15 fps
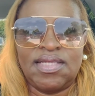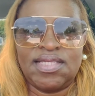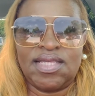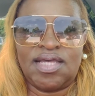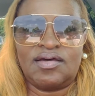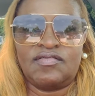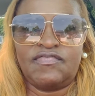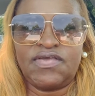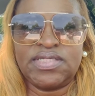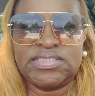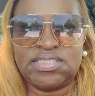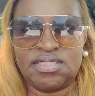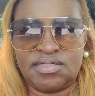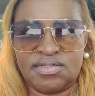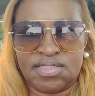Y'all face
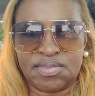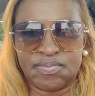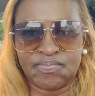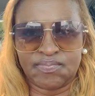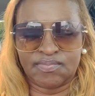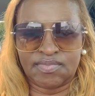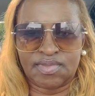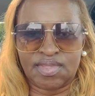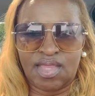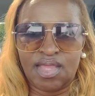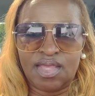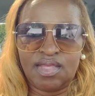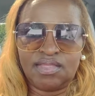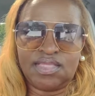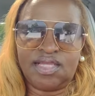dirty.
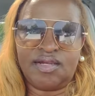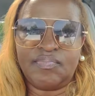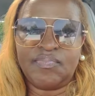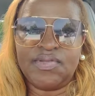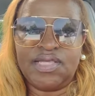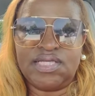Therapy